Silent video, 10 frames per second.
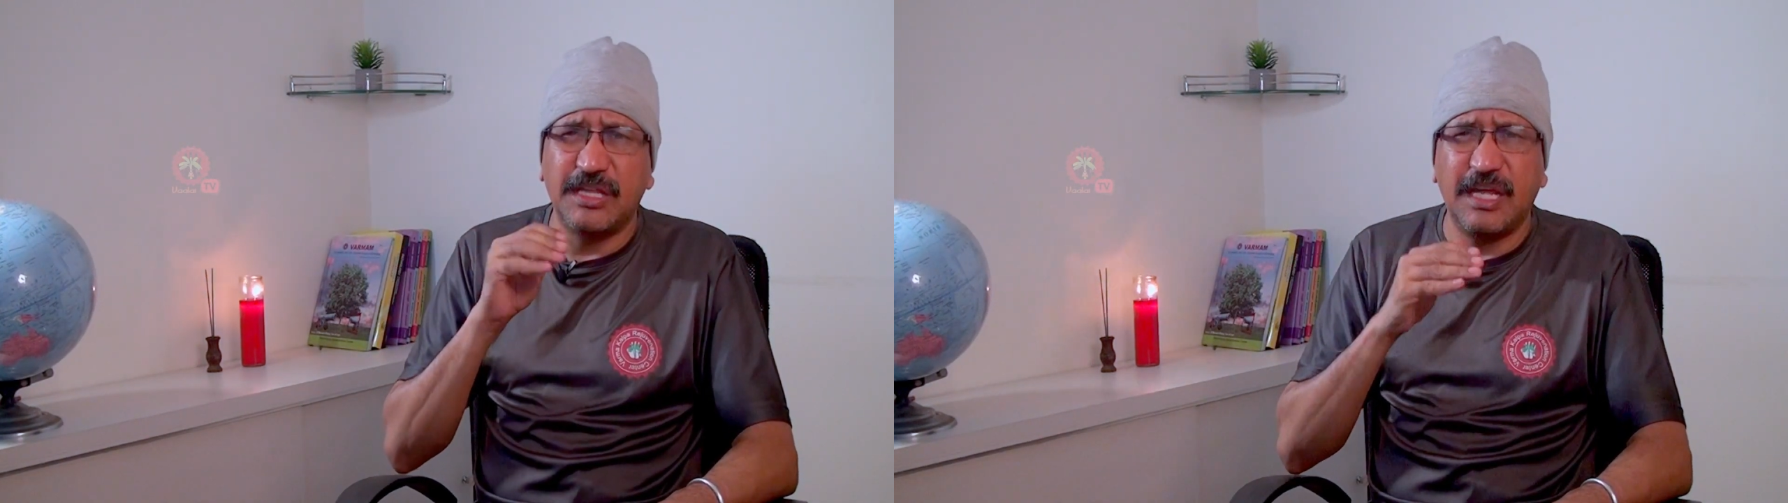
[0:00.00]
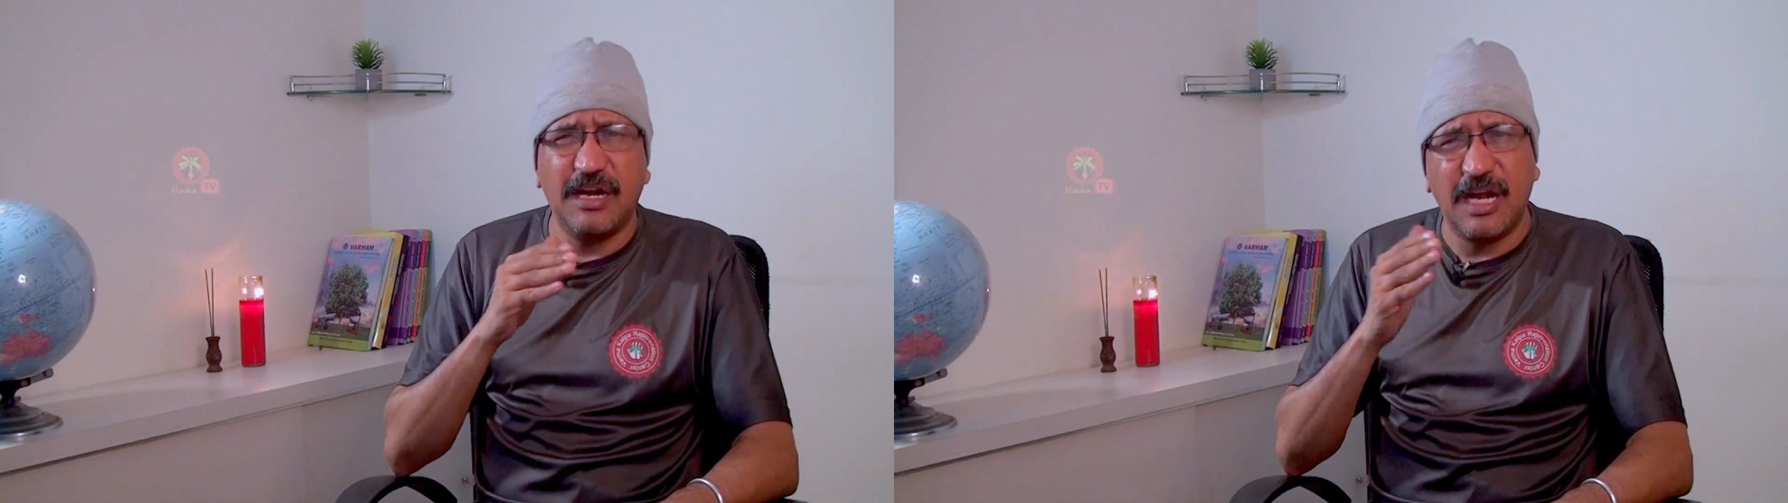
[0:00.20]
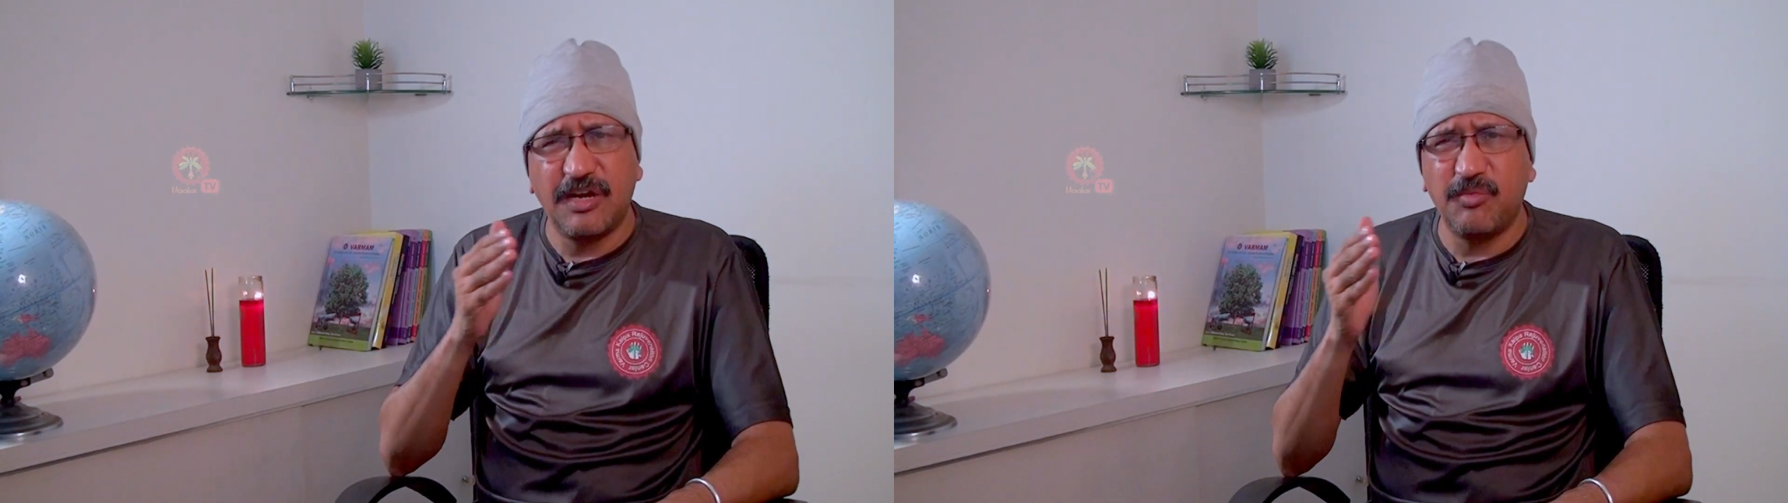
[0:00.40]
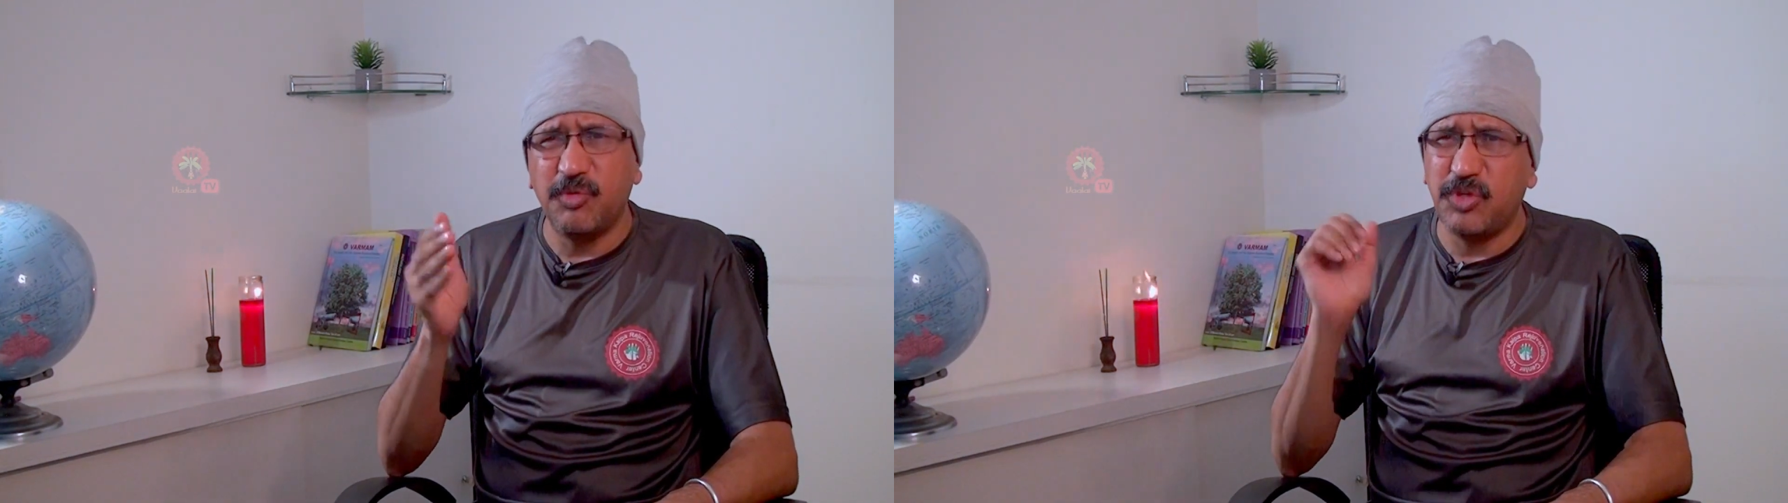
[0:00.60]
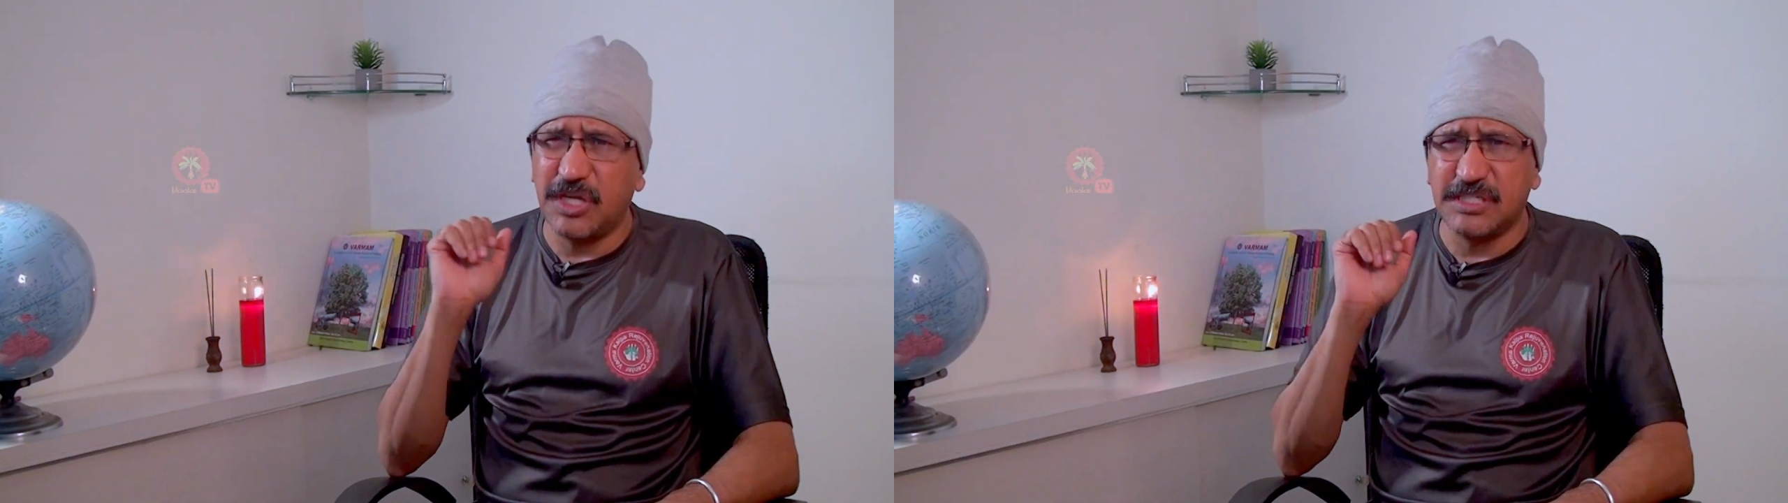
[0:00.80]
There are a lot of
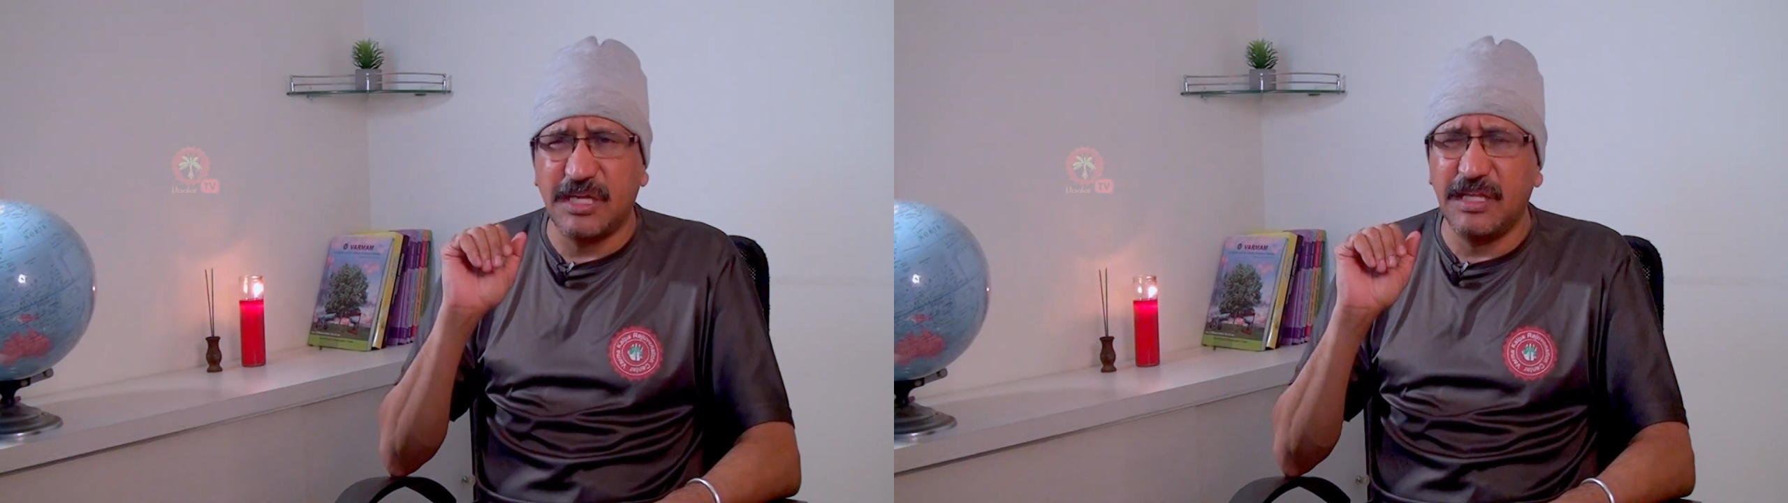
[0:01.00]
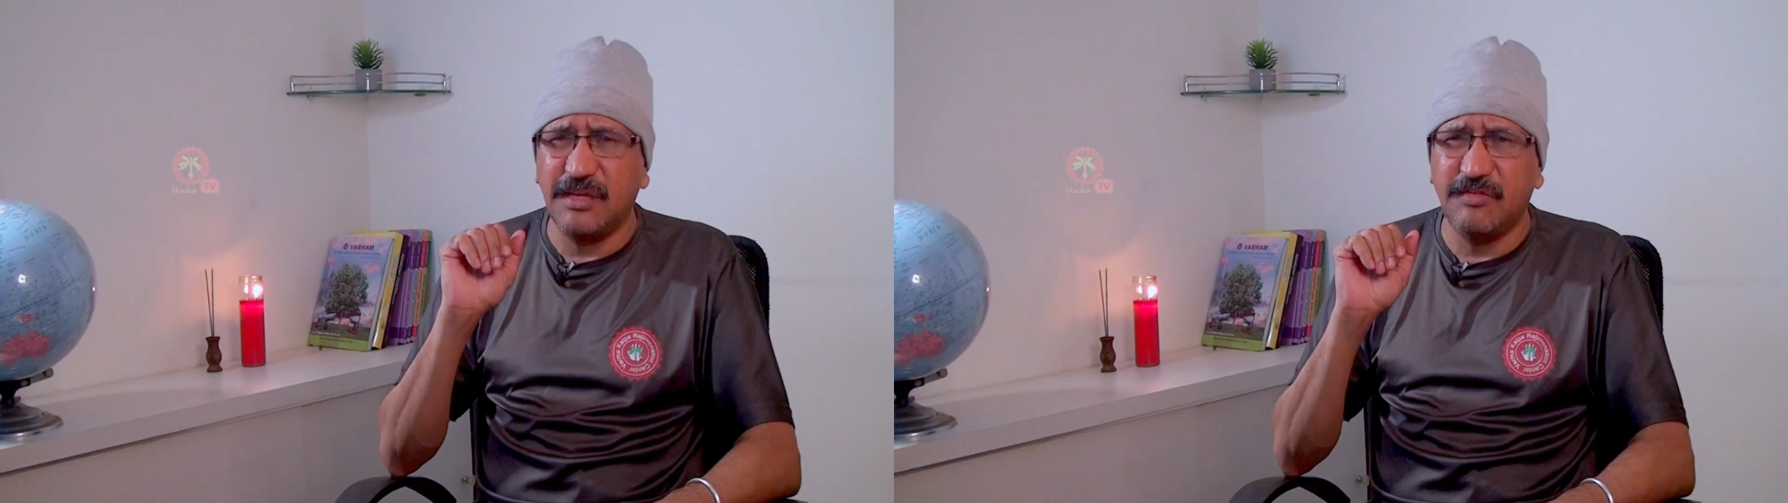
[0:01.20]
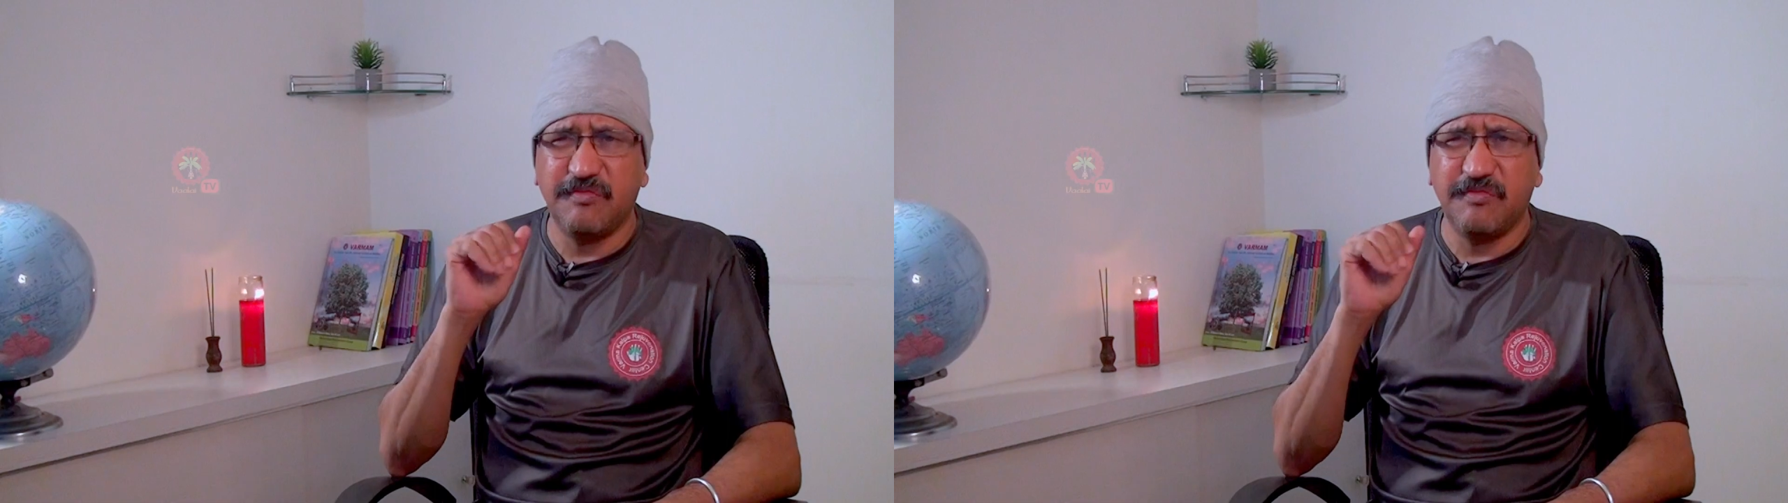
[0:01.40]
mudras are there